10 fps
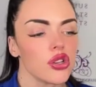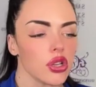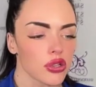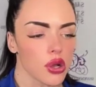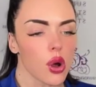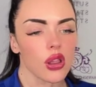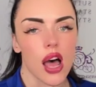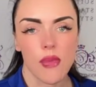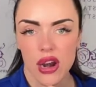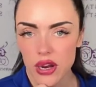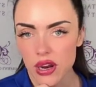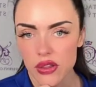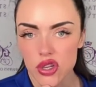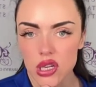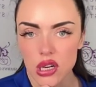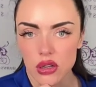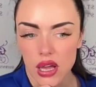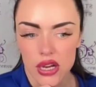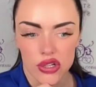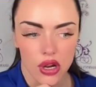she looks a whole lot better here than she did
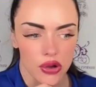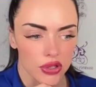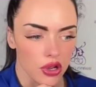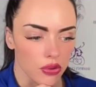her last show.